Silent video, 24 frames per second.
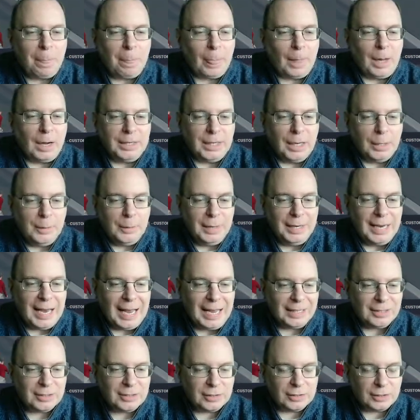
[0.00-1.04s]
I know he
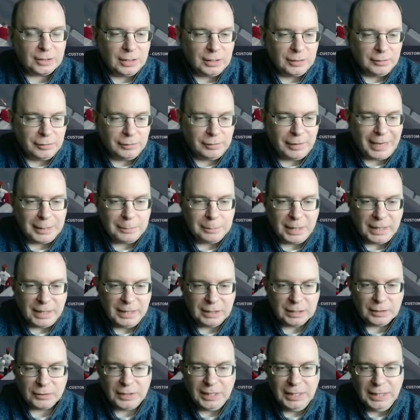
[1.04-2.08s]
has a certain fan base.
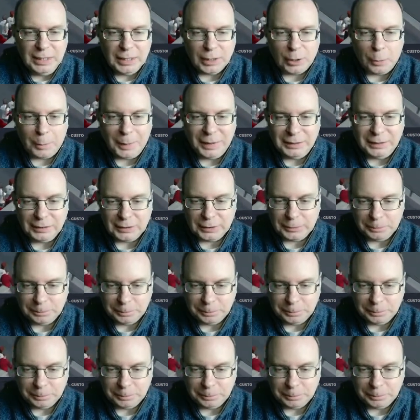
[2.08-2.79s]
I've seen the comments.